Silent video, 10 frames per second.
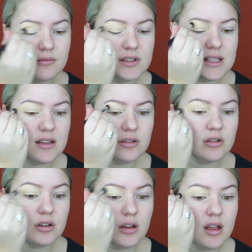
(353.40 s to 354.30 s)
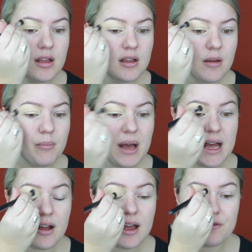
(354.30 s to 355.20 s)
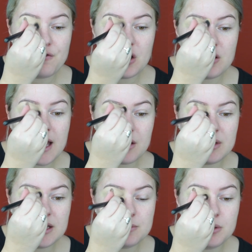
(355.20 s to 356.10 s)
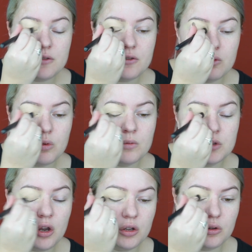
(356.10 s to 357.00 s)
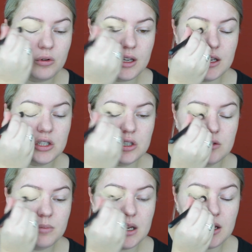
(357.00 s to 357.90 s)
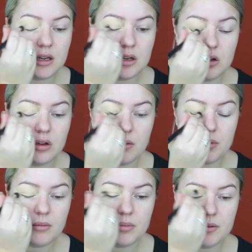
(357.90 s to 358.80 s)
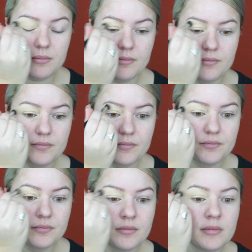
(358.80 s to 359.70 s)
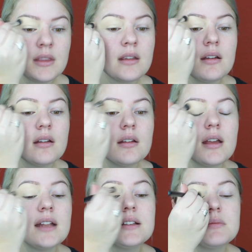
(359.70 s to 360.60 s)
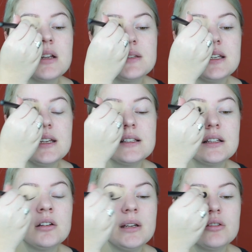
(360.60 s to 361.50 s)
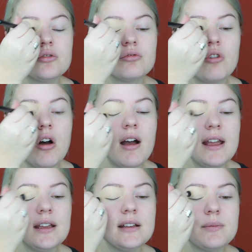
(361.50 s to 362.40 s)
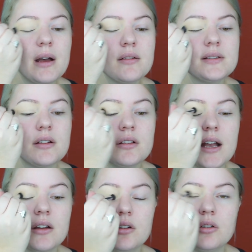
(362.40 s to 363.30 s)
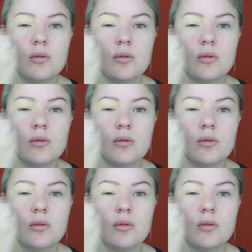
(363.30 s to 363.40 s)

see-through, but I feel like with this beautiful warm tone look it should be not a problem. And sometimes it is a little bit drying as well, so like on an